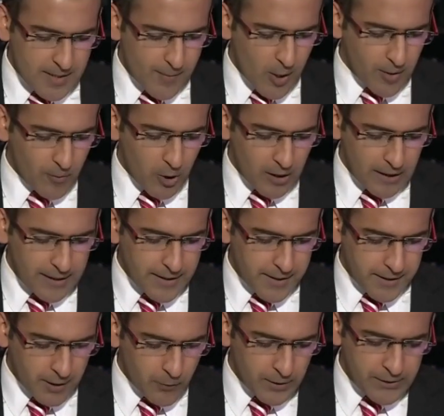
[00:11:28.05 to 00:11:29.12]
is about modelling
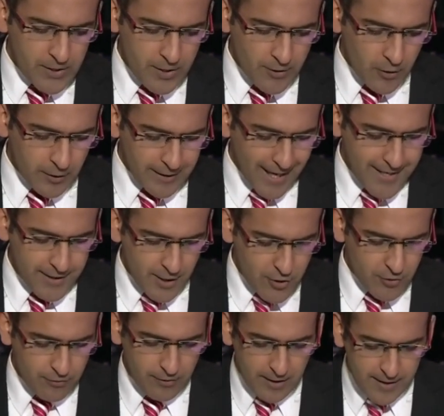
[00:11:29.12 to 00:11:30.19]
data and whether or not Canada
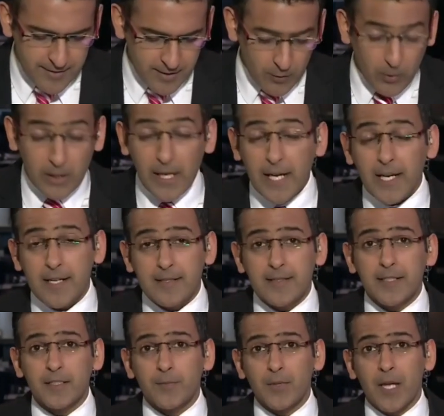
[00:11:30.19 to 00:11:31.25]
should release it. Well, like I
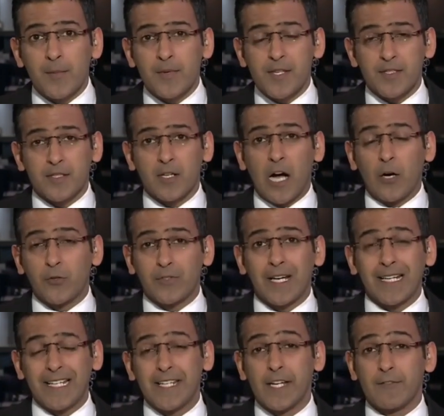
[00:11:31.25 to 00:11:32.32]
said, the Prime Minister
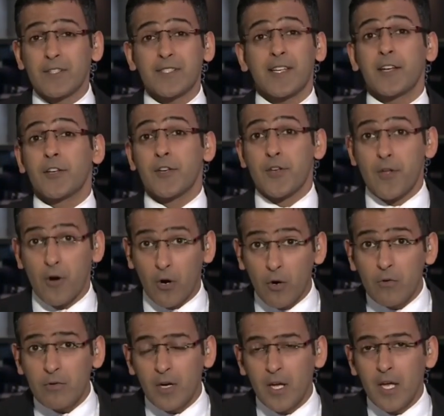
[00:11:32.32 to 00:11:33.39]
outrightly never said
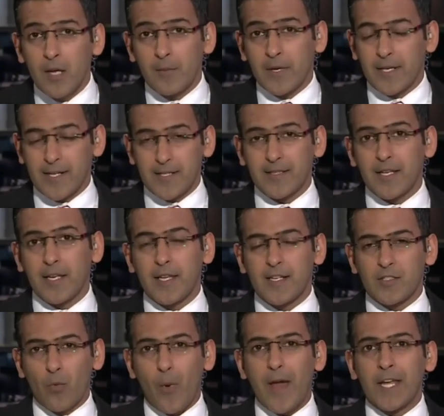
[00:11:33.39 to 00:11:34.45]
no, but he said
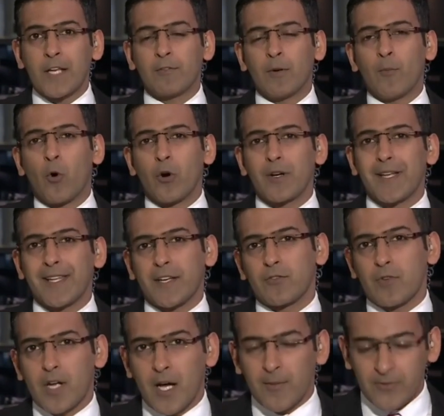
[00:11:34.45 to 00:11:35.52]
he's waiting for more data
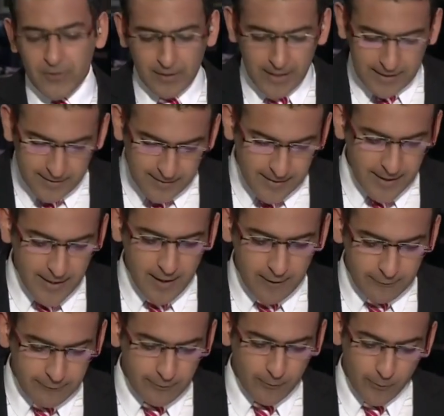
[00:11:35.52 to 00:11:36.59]
to come. So let's
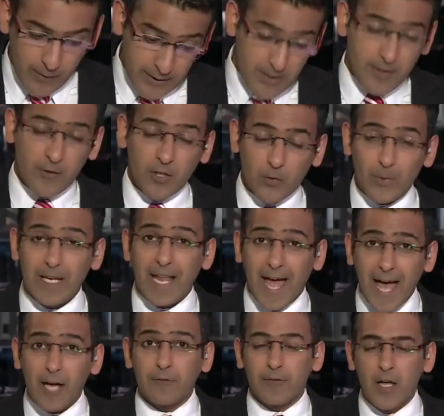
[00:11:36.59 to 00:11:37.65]
see whether or not we'll
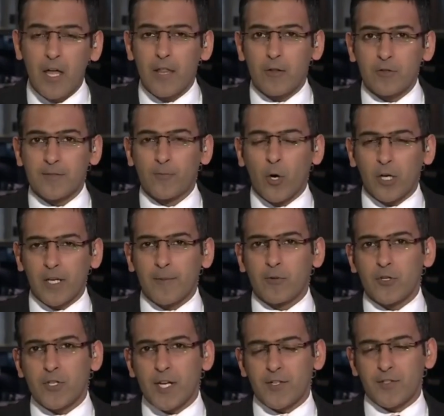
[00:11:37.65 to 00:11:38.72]
have those modelling
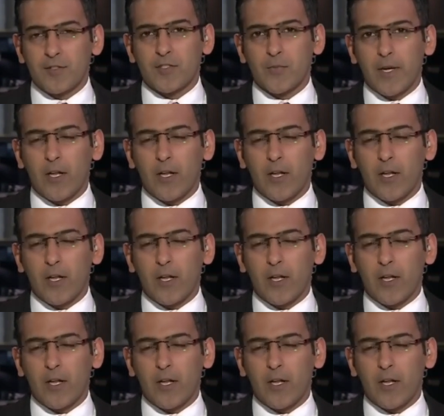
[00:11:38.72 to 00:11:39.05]
projections